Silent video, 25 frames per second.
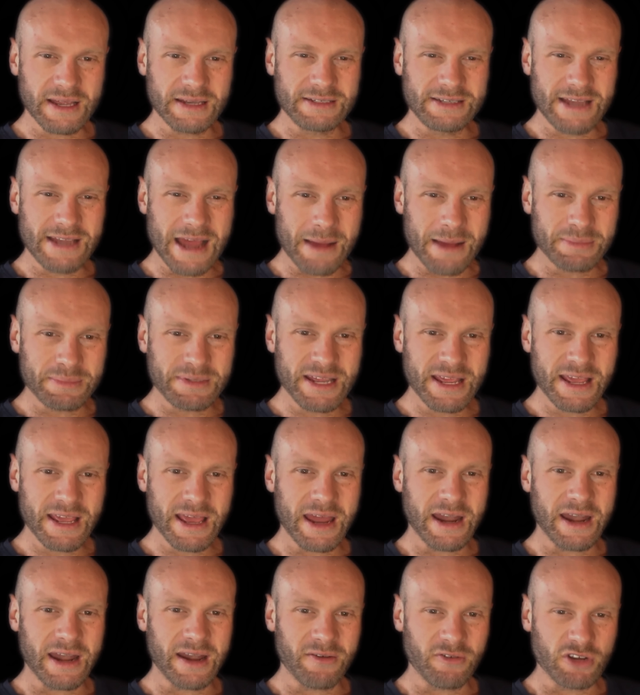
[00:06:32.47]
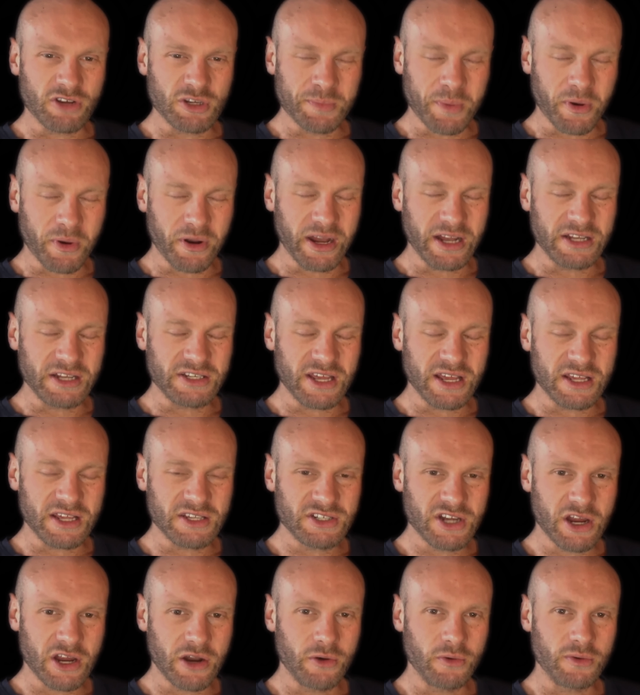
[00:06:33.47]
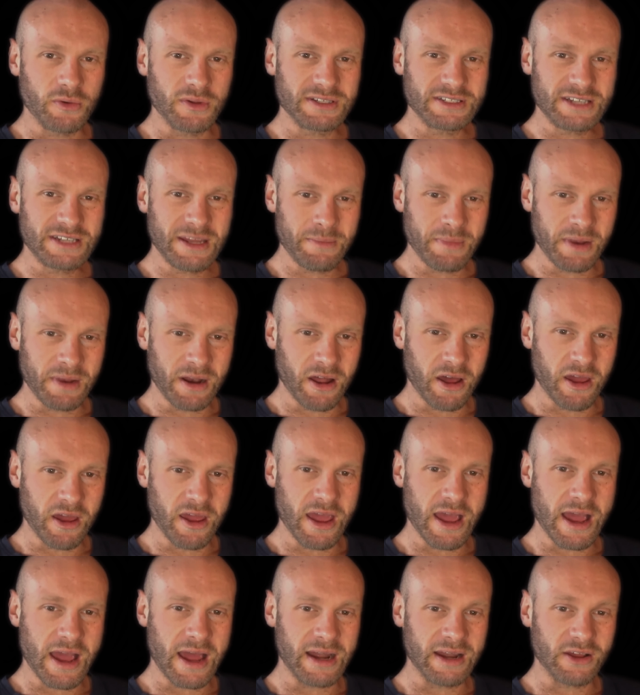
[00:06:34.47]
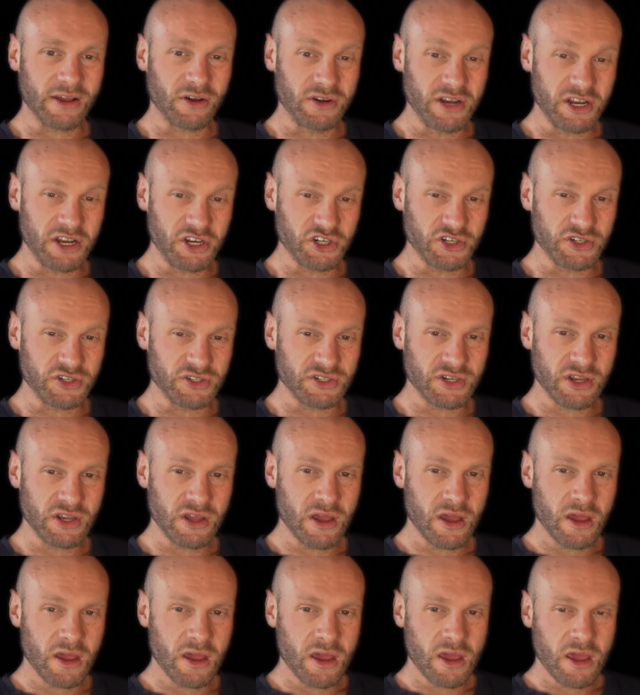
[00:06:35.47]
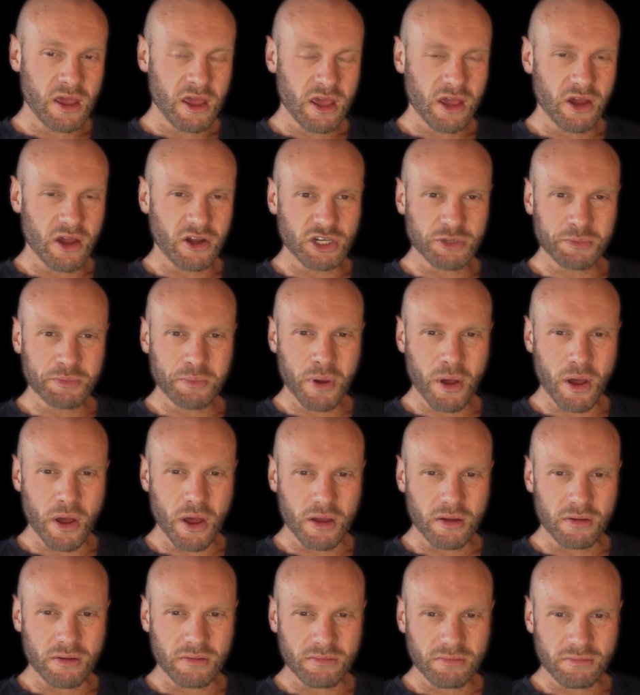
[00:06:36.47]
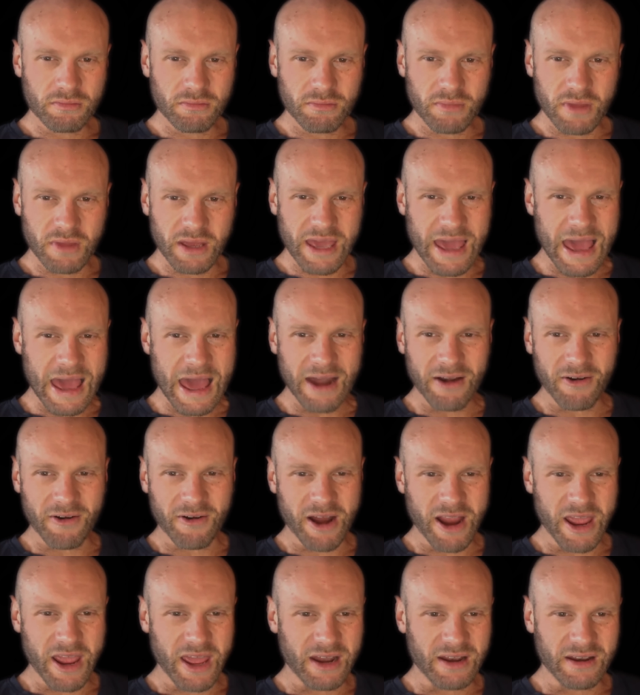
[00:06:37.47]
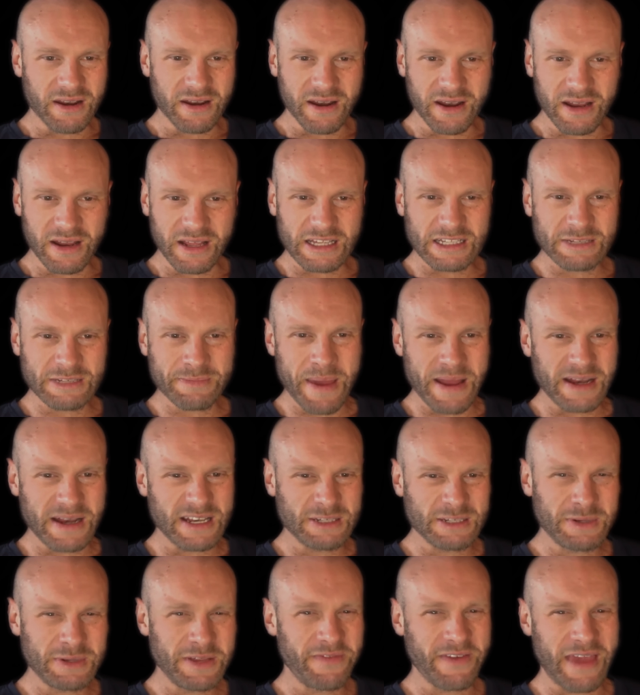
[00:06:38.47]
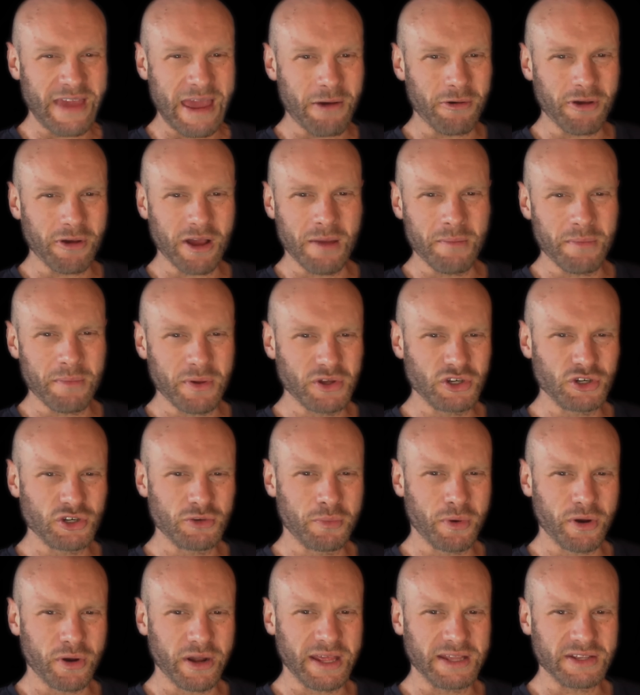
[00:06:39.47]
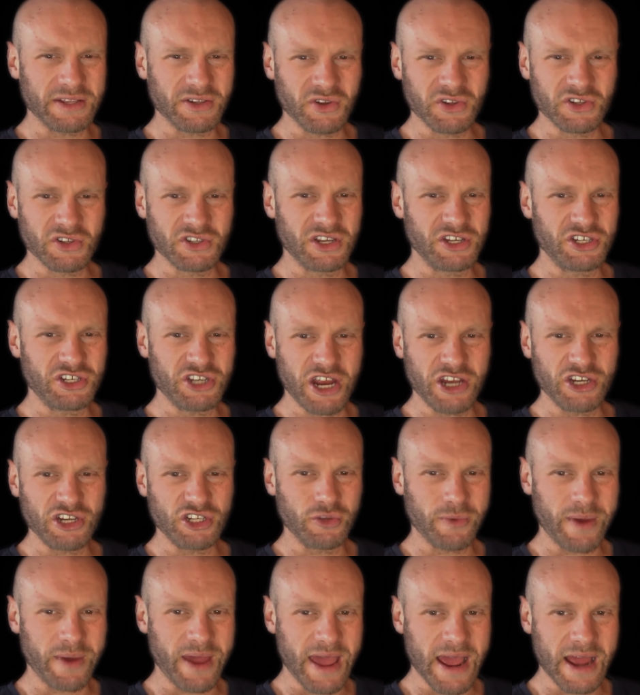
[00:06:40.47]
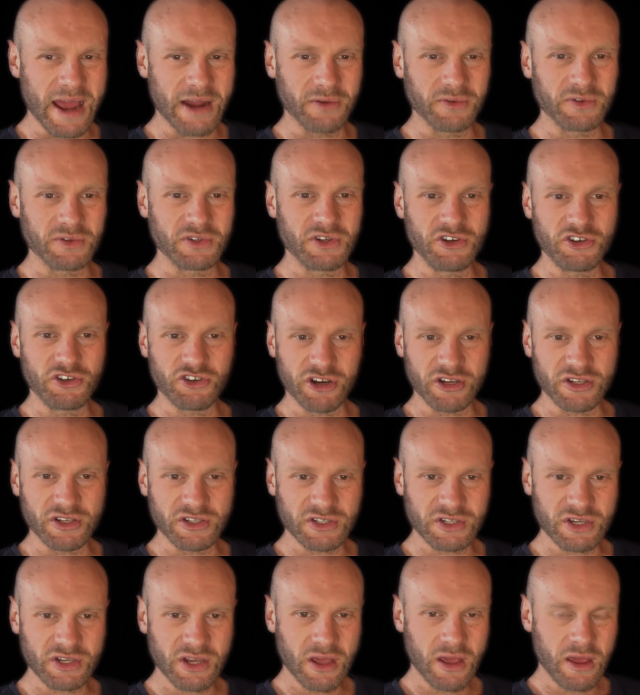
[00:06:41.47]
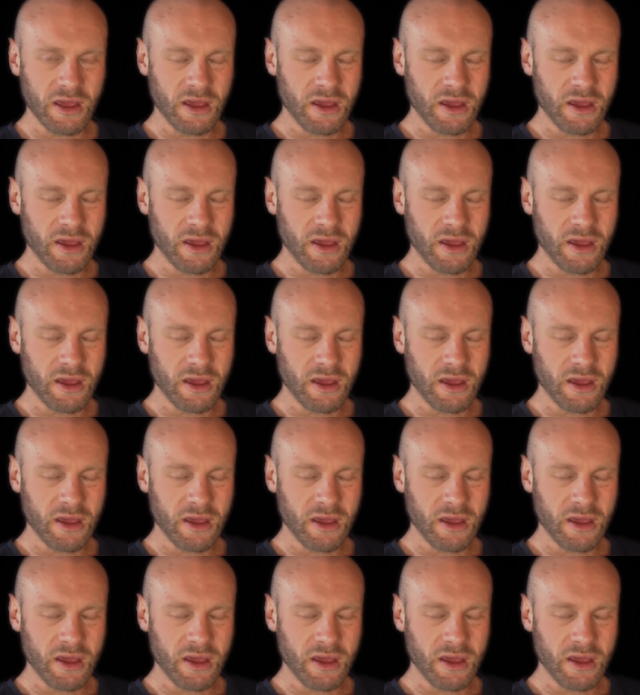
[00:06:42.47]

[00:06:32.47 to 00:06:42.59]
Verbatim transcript: adapting and responding to external stimuli and conditions. You can't just put a calorie and expect a specific outcome because your body is constantly changing the way it handles nutrients.